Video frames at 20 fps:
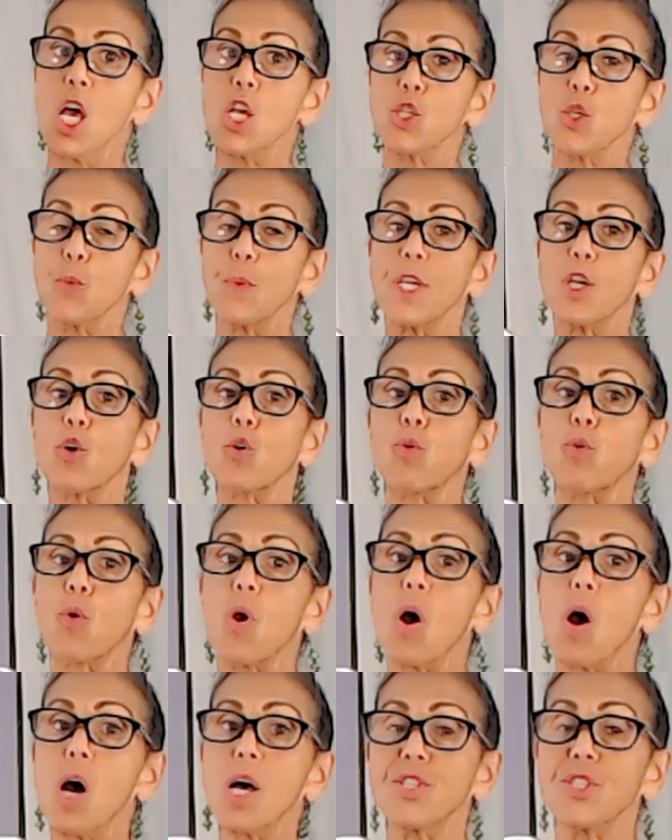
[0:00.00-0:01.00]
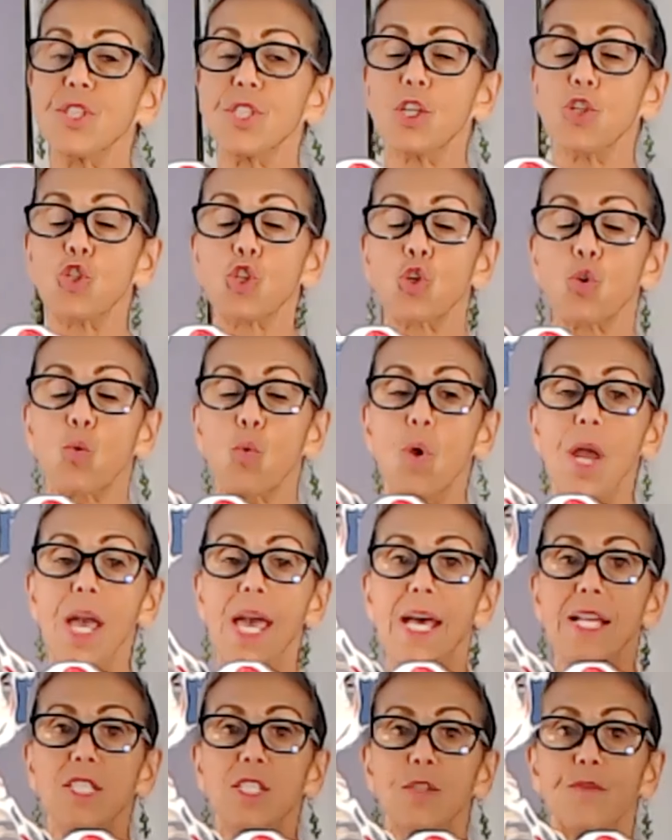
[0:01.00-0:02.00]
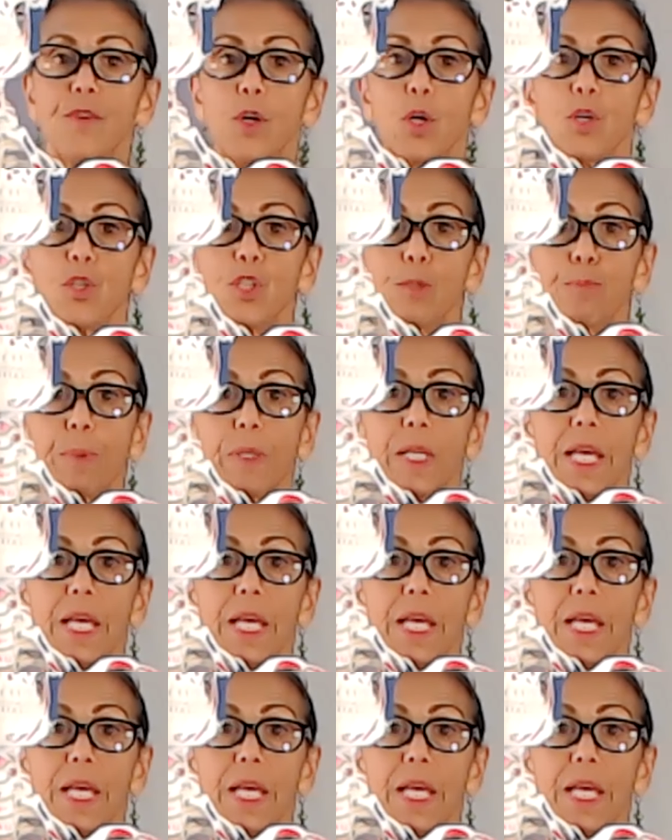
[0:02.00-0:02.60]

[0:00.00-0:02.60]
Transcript: So we cross the transverse